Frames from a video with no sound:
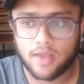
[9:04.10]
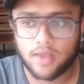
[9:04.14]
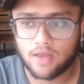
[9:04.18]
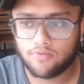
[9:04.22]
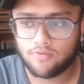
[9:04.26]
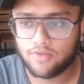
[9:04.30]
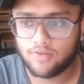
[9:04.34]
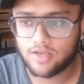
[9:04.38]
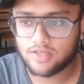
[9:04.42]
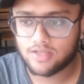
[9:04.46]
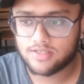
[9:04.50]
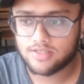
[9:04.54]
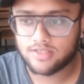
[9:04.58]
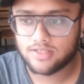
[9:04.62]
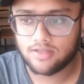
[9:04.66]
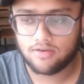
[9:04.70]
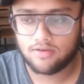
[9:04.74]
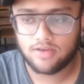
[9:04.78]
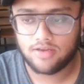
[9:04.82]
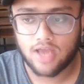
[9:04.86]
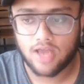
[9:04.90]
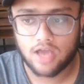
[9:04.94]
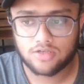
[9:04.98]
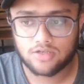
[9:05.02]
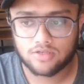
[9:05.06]
we can see the
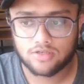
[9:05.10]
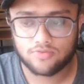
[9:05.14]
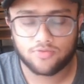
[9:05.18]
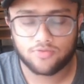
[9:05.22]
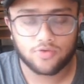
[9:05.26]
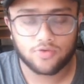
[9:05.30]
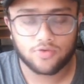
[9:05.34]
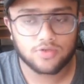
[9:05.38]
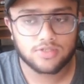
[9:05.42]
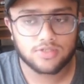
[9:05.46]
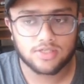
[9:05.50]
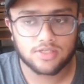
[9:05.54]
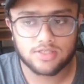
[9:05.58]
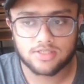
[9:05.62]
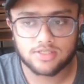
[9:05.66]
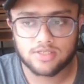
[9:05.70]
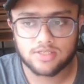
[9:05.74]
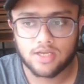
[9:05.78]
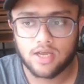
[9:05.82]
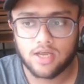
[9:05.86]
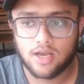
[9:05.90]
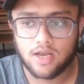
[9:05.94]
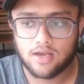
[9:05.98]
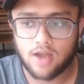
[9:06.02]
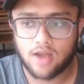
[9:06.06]
reaction forces
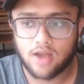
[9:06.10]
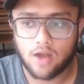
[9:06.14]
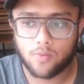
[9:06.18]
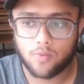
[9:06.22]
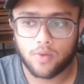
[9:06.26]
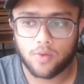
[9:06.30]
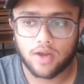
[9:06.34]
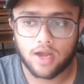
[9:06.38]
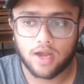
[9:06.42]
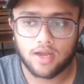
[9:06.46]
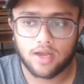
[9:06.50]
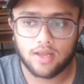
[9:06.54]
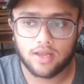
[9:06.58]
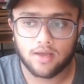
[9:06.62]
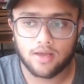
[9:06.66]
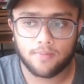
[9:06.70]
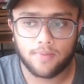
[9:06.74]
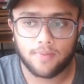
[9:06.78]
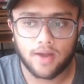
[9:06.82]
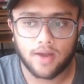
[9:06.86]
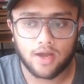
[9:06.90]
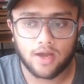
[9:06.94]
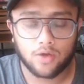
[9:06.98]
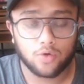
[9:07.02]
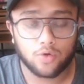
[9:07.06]
that were getting
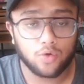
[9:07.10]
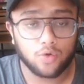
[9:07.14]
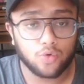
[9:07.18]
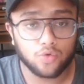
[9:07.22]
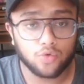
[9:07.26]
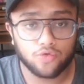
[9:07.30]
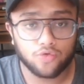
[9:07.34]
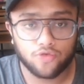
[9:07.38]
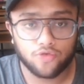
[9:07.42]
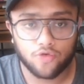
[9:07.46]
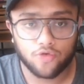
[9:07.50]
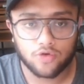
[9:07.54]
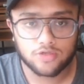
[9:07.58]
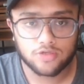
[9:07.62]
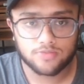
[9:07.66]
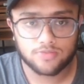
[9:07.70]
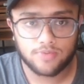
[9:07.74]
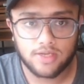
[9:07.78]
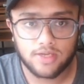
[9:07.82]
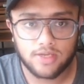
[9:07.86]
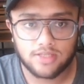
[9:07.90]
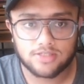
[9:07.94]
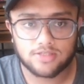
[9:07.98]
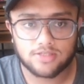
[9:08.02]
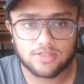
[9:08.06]
applied to 2 force
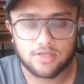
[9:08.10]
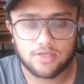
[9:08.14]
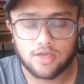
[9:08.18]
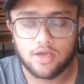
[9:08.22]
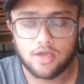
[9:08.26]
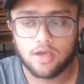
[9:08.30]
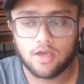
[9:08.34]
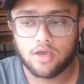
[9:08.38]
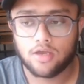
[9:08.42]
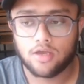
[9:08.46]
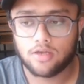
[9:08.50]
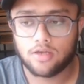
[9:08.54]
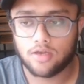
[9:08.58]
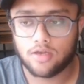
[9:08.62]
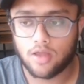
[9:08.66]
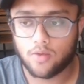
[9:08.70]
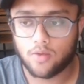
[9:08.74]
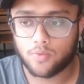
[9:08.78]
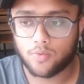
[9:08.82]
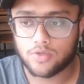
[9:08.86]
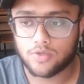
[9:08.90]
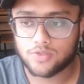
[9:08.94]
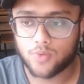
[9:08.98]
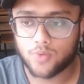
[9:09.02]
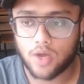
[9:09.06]
plates. There
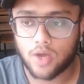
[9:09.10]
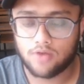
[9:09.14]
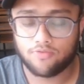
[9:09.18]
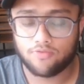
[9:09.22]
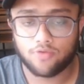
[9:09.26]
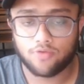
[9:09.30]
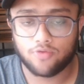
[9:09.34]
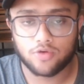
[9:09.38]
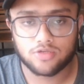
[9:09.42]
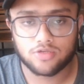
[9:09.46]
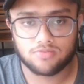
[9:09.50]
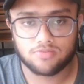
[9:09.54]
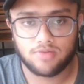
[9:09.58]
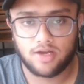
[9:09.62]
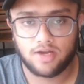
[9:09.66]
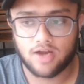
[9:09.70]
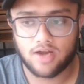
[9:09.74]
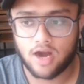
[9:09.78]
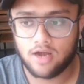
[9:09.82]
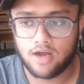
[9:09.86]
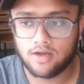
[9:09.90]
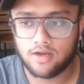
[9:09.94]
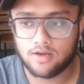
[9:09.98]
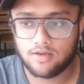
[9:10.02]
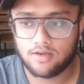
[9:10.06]
was 1 force plate
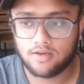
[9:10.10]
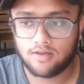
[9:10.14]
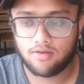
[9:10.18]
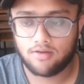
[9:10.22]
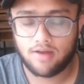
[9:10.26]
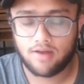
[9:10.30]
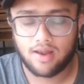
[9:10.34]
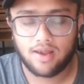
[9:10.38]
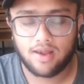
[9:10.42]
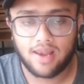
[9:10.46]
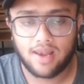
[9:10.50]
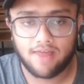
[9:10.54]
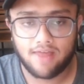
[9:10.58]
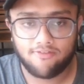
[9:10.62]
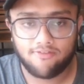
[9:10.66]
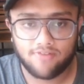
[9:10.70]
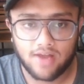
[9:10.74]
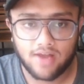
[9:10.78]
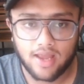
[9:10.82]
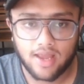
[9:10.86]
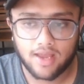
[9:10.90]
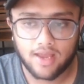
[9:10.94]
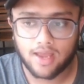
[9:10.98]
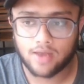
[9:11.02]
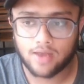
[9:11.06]
under the left
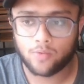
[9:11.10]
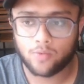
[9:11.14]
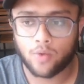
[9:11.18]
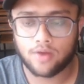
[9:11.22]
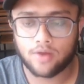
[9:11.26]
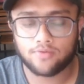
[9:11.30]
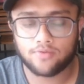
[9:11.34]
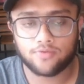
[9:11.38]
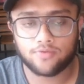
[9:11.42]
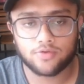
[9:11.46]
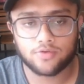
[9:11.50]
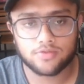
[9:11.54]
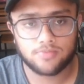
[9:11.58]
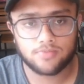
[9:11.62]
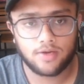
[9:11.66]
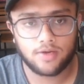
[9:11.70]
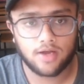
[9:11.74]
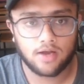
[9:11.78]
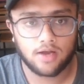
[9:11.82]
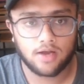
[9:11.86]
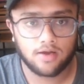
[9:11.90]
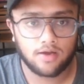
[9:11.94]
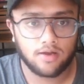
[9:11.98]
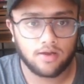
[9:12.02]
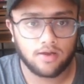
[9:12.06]
leg and 1 force plate
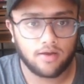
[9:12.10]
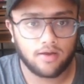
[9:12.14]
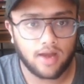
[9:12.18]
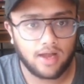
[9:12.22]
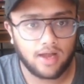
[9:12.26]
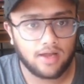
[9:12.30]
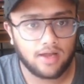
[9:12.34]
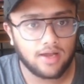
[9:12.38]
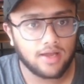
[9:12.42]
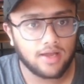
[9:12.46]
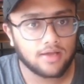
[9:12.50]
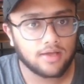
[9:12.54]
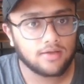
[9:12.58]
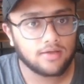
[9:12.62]
under the right leg.